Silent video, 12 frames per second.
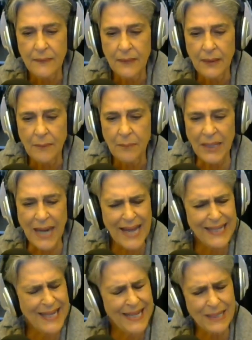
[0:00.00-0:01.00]
But I
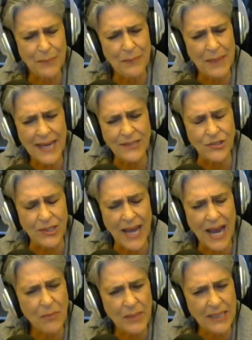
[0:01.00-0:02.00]
can't imagine
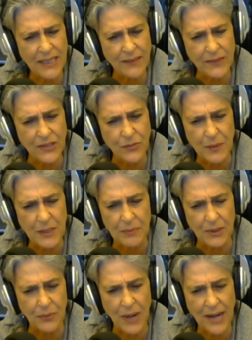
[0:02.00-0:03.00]
how many of these
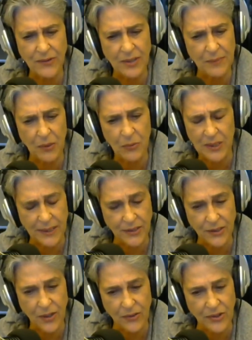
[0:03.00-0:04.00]
people around him are willing to
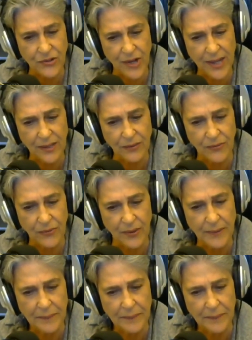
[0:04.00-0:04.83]
go to jail for him.